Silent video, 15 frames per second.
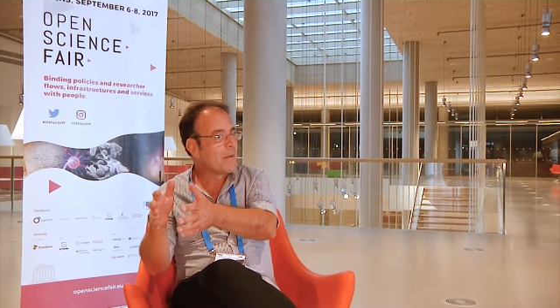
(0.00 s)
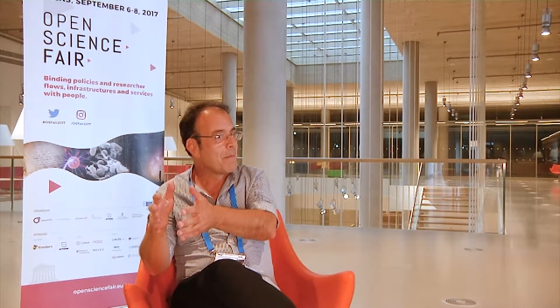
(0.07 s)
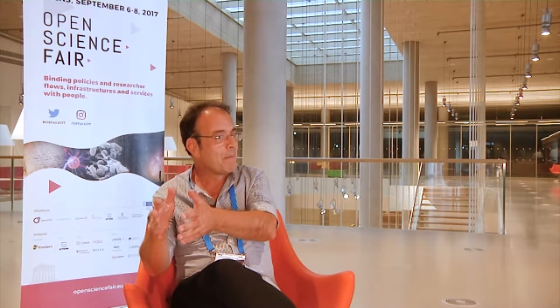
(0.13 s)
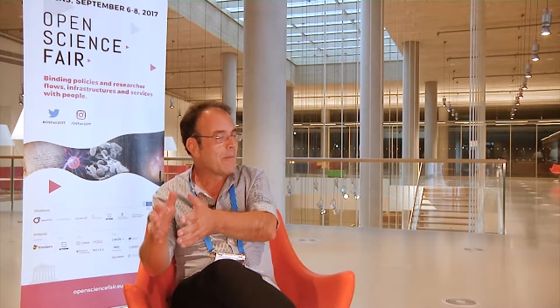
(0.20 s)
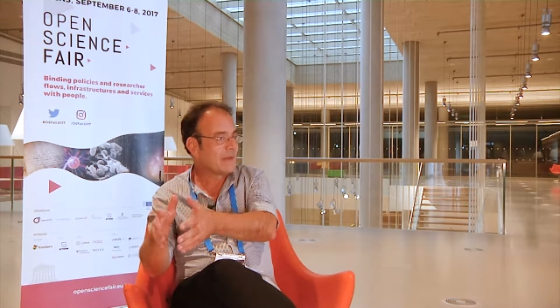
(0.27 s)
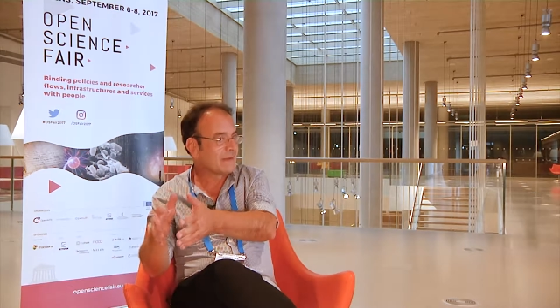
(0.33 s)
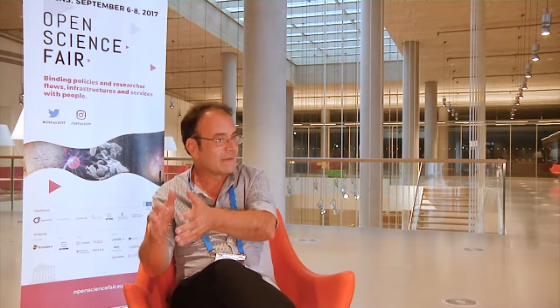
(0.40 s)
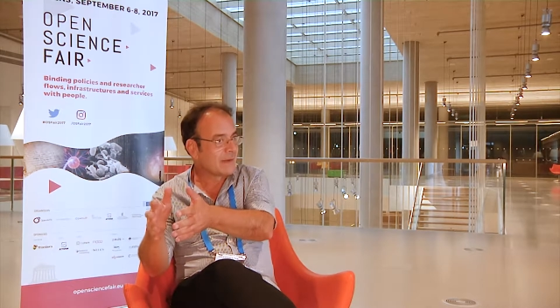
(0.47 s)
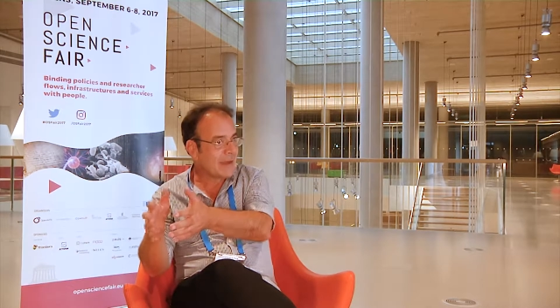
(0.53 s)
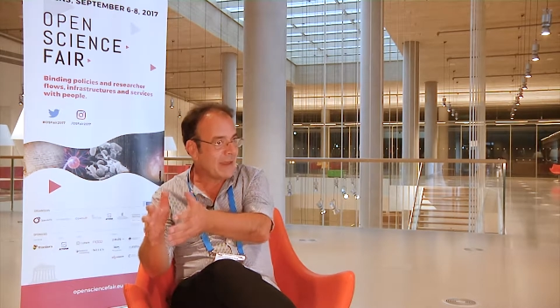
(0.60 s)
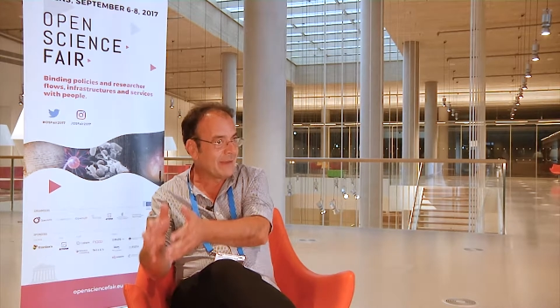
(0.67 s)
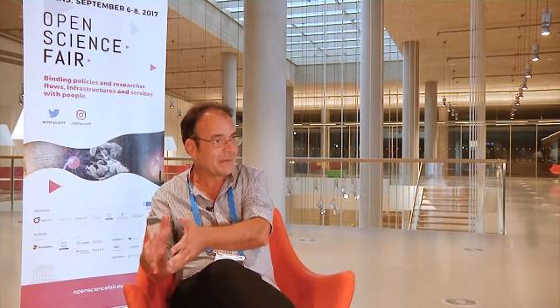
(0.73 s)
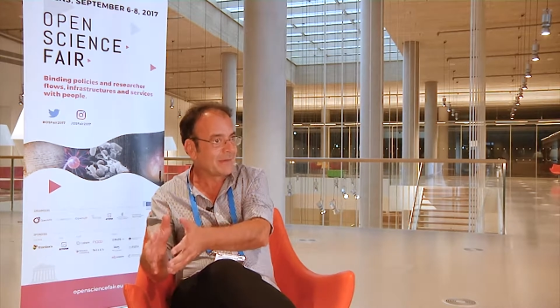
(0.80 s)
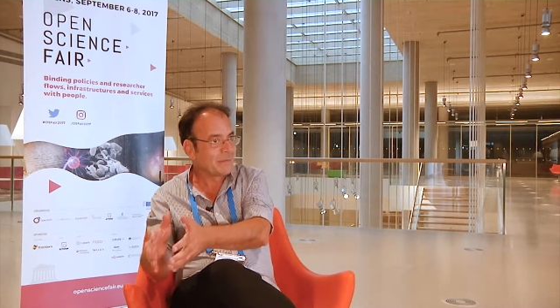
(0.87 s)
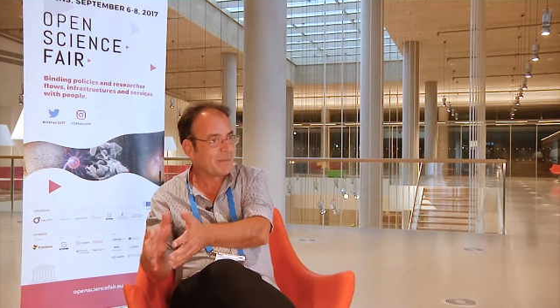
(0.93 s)
much
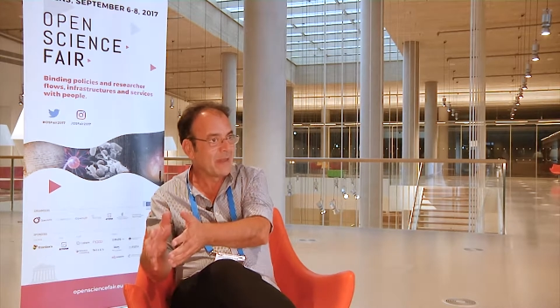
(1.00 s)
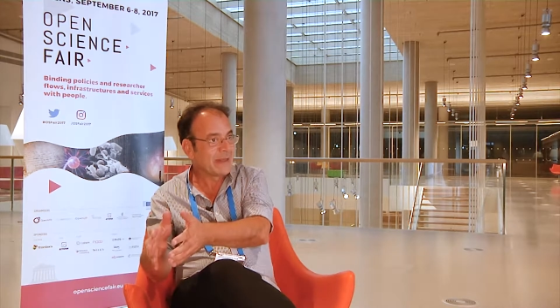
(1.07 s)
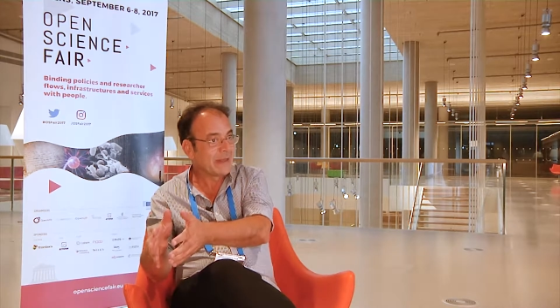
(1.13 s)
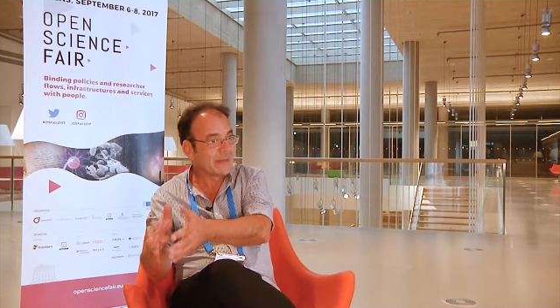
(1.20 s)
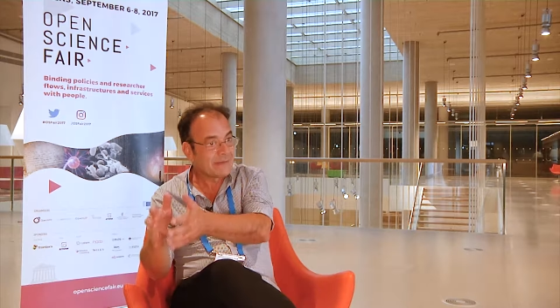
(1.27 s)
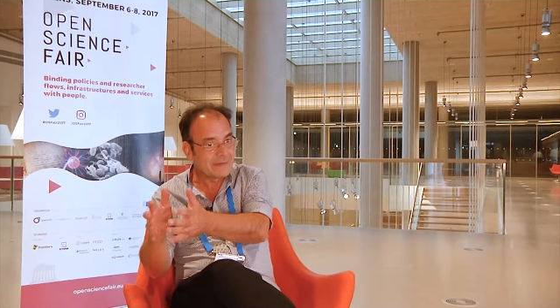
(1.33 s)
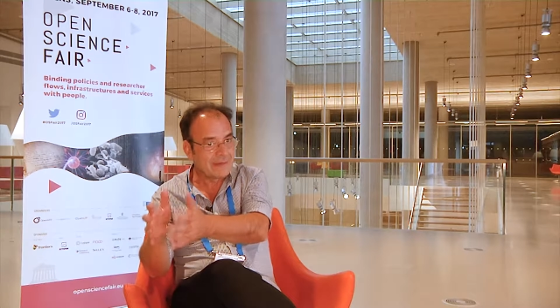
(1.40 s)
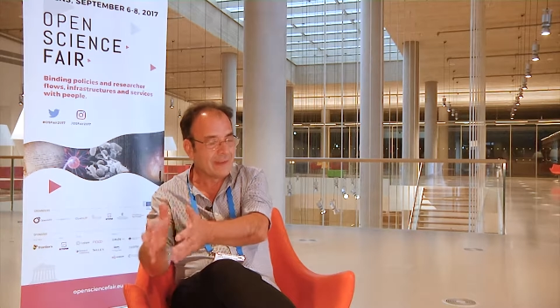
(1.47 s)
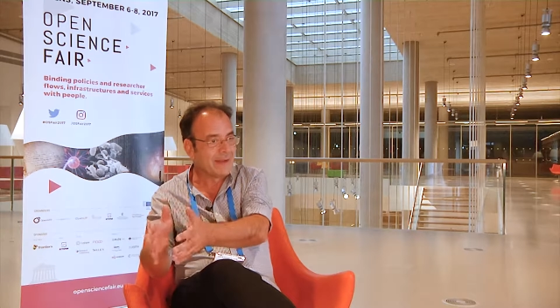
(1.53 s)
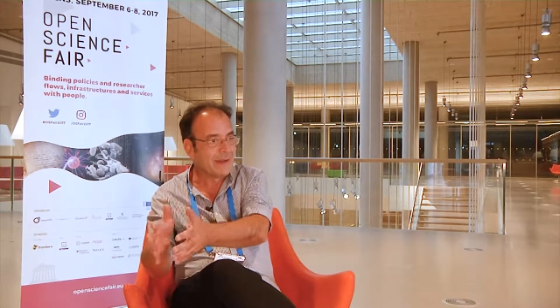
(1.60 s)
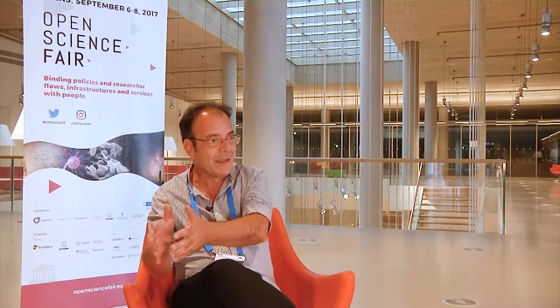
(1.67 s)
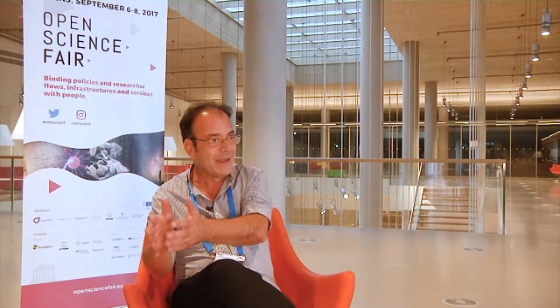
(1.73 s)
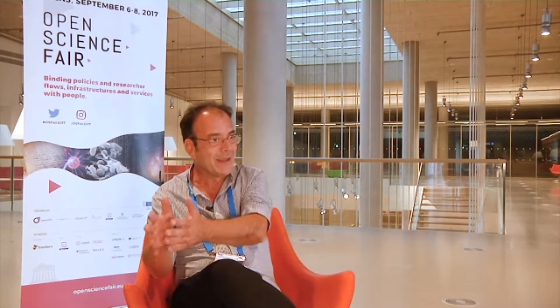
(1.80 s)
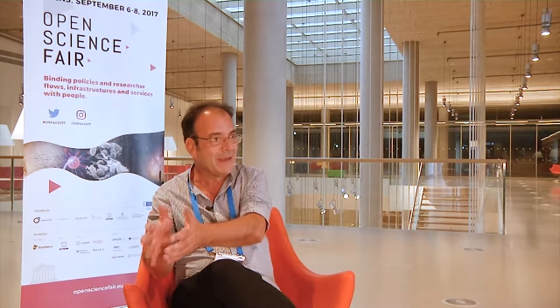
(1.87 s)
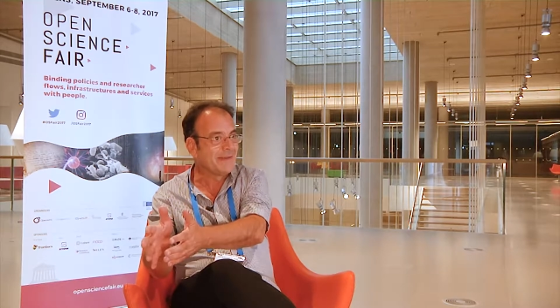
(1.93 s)
less, but still
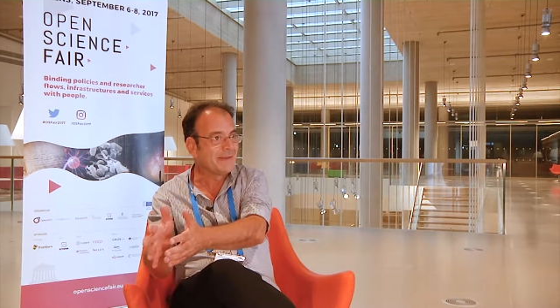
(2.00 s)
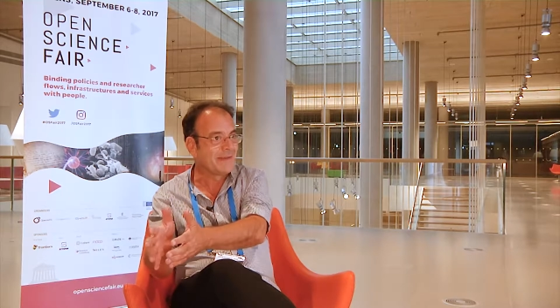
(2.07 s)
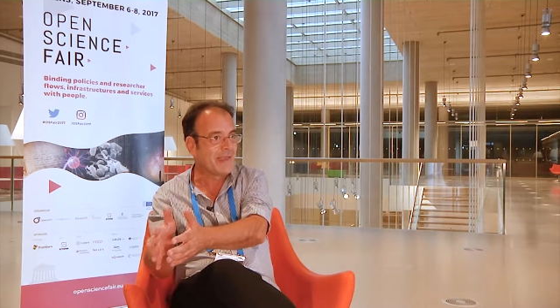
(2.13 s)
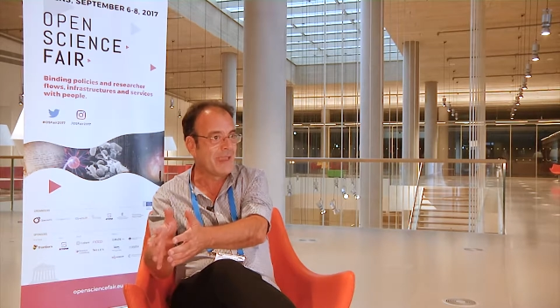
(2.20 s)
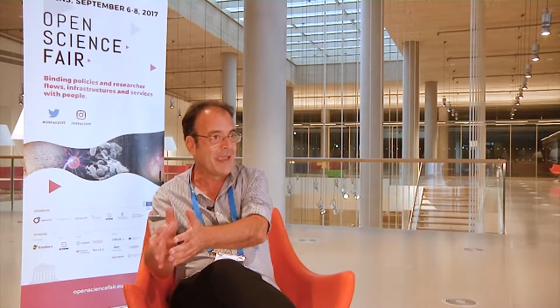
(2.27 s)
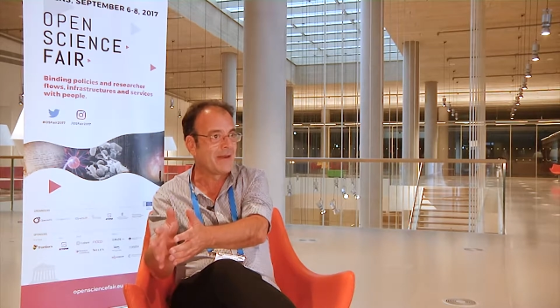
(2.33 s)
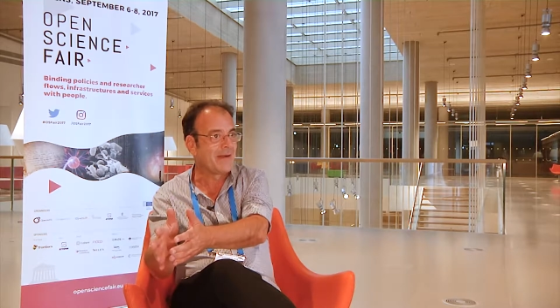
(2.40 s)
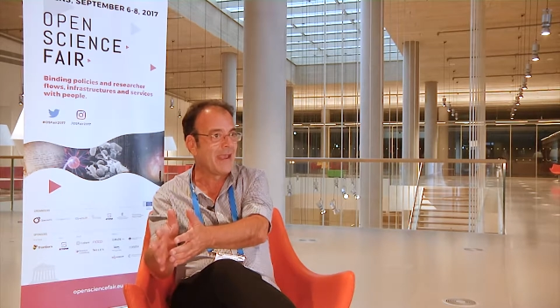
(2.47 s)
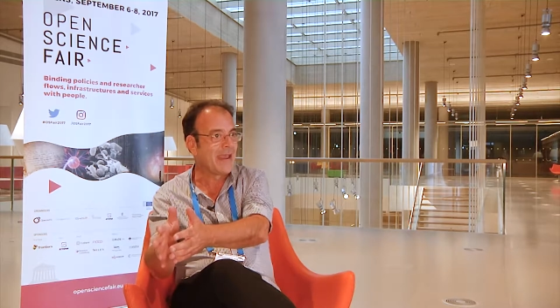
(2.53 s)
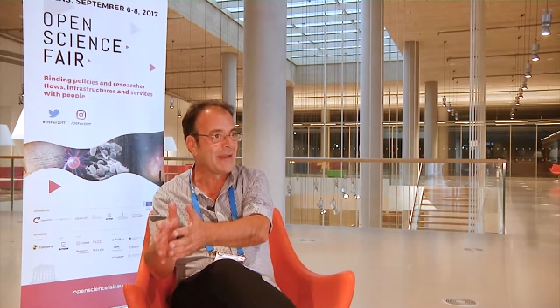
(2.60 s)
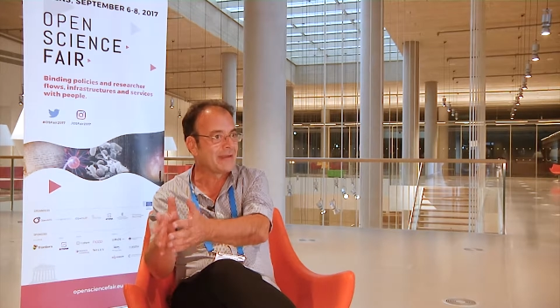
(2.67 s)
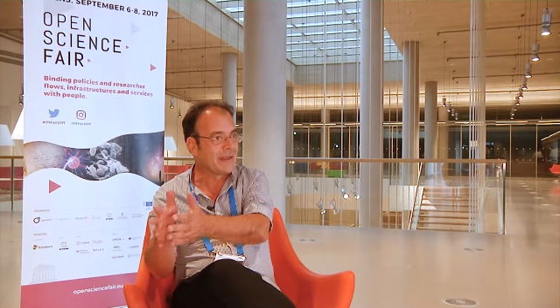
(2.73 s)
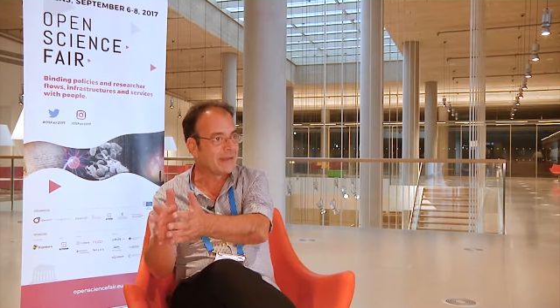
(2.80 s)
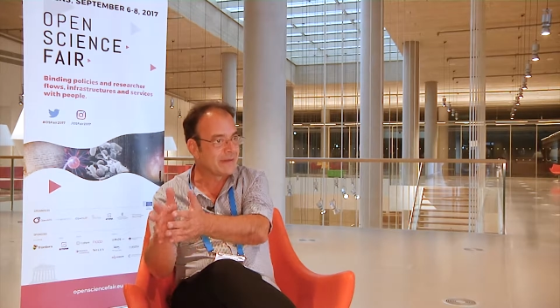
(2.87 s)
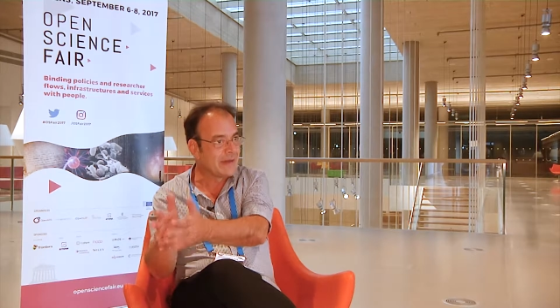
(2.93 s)
it is there,
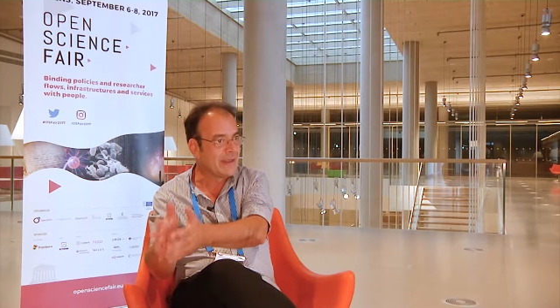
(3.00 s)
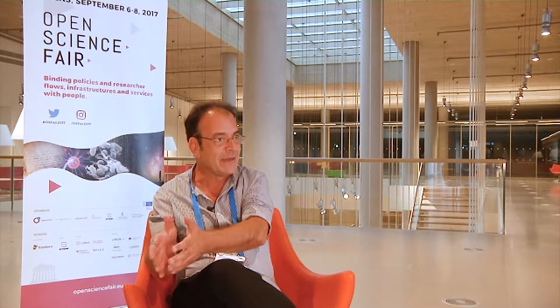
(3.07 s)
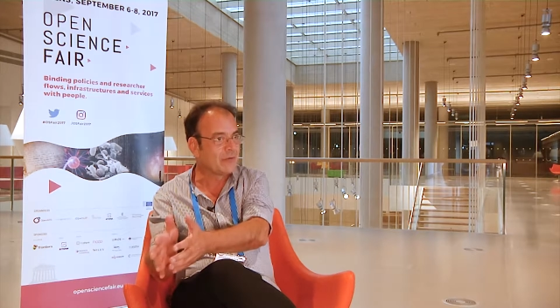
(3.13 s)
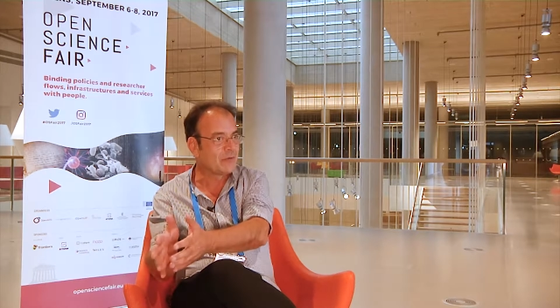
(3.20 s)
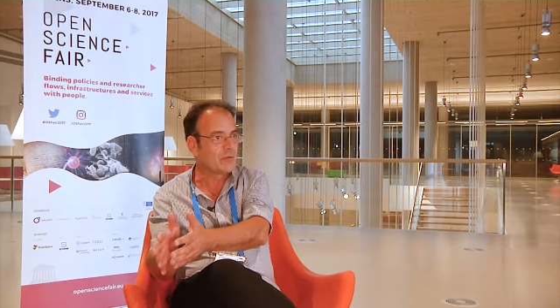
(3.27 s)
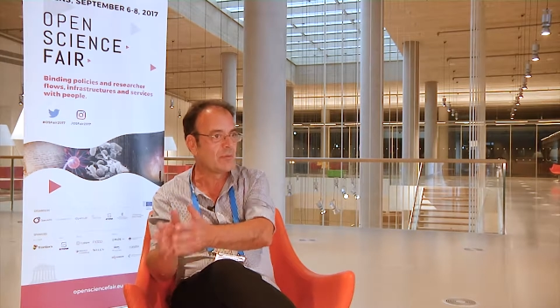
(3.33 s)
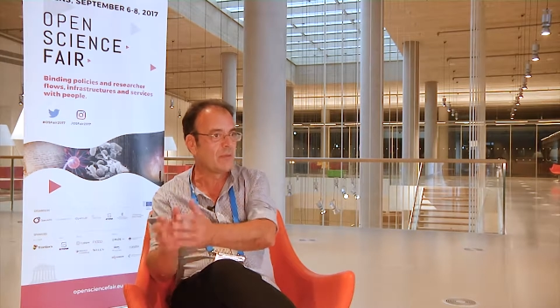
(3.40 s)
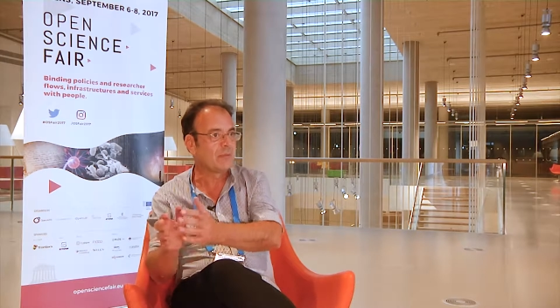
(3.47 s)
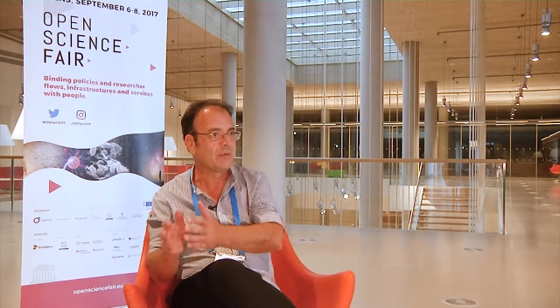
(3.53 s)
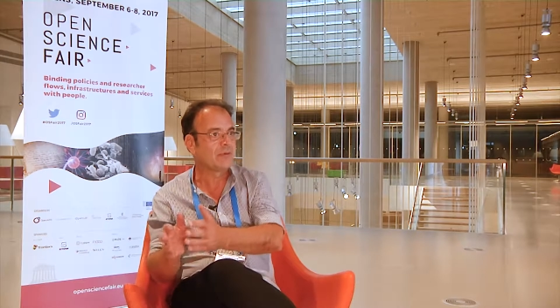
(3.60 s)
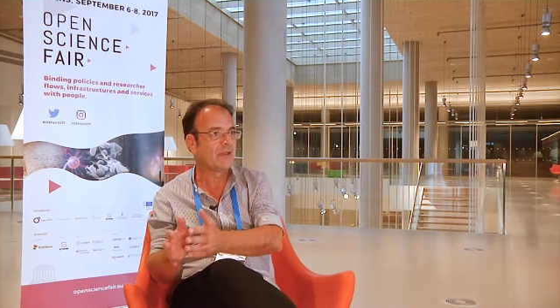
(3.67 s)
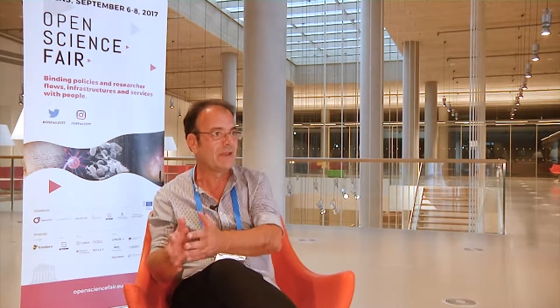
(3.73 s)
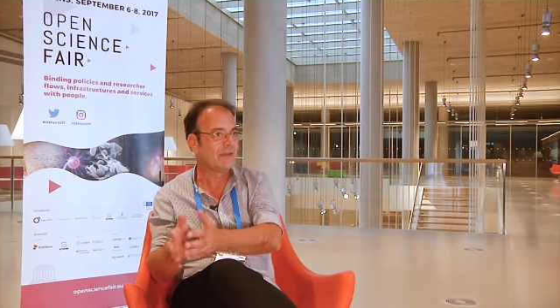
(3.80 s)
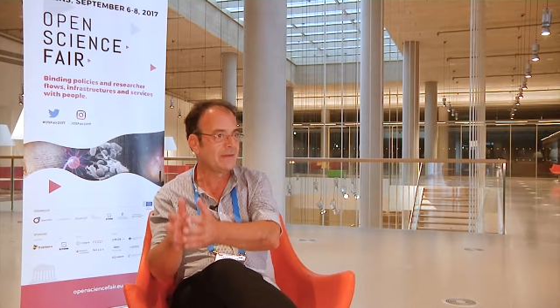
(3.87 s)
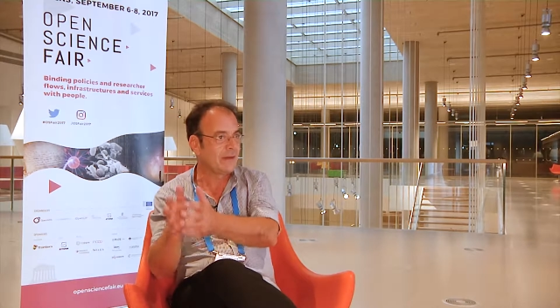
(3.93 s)
and it needs to be
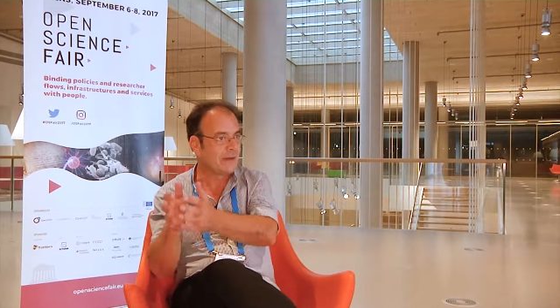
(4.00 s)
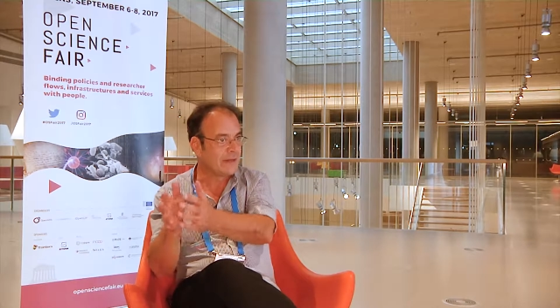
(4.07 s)
processed, it